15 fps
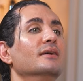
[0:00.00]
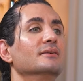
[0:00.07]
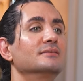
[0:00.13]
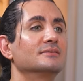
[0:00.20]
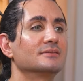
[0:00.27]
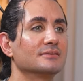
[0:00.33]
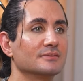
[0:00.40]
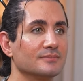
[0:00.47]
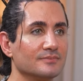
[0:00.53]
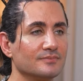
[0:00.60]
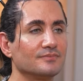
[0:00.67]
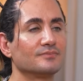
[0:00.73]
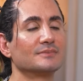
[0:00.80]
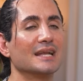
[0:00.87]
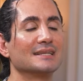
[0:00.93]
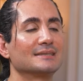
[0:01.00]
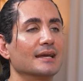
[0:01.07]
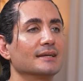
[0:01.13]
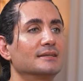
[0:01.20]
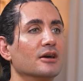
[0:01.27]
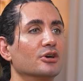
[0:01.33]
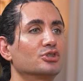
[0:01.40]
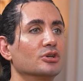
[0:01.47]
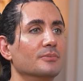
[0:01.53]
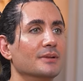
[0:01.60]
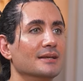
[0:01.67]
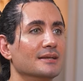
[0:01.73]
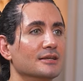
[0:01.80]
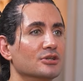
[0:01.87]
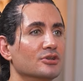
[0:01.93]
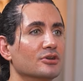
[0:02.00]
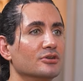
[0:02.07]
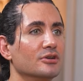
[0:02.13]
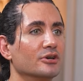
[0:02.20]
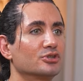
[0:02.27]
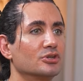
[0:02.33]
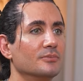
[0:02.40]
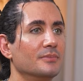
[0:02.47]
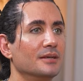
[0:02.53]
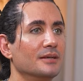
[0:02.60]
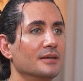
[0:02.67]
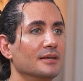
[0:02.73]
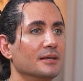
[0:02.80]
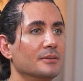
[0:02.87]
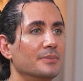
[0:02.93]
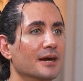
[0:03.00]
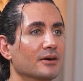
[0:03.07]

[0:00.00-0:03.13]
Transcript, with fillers: yes. wildly differently. It's like Doctor Mindy. Do you know Doctor Mindy